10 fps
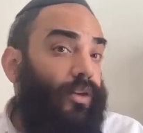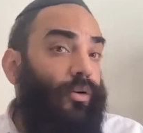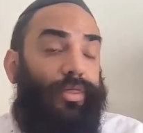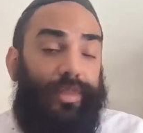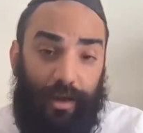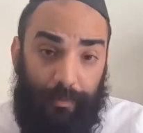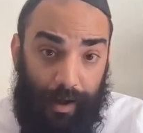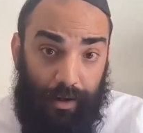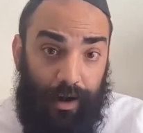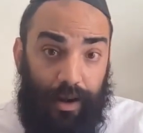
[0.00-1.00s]
I don't think think
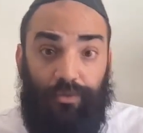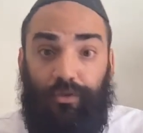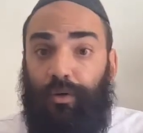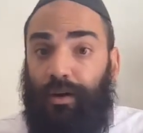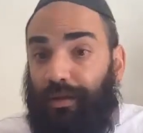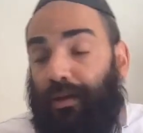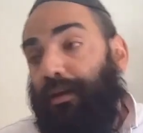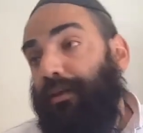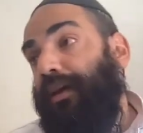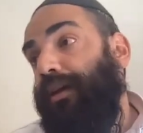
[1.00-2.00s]
about it. I don't do
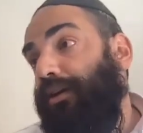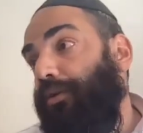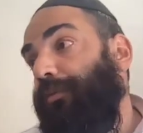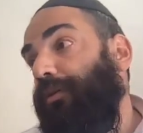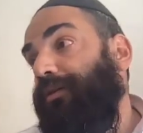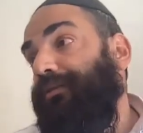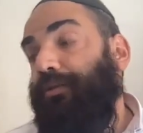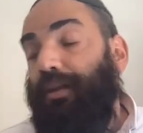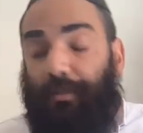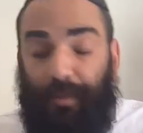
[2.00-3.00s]
anything. And then
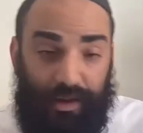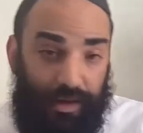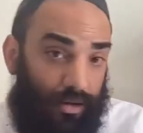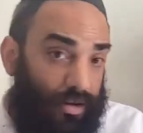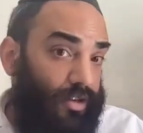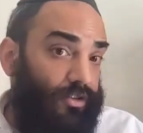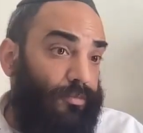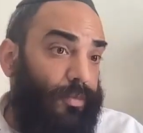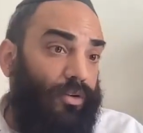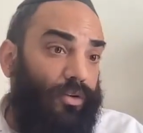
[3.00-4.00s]
Hayomar I hear a
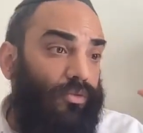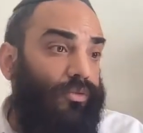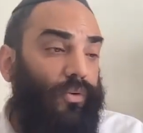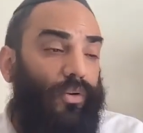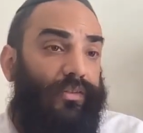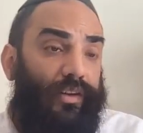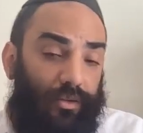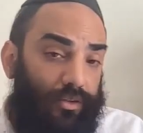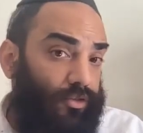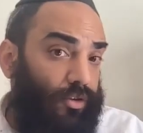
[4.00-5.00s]
Kadosh Baruch Hu's voice. I
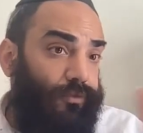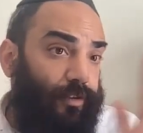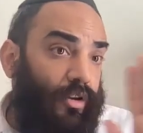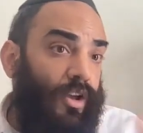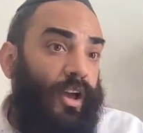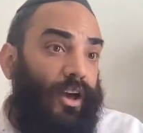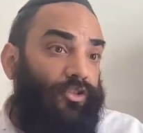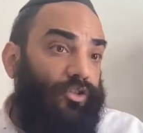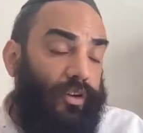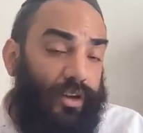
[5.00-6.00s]
hear the shofar and
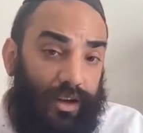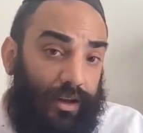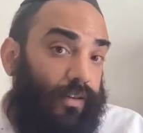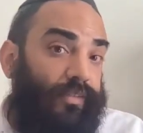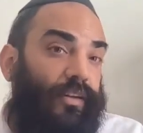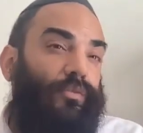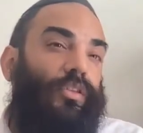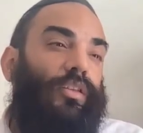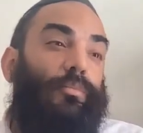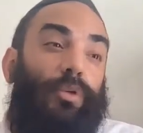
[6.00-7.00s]
Shoin Genik. That's everything.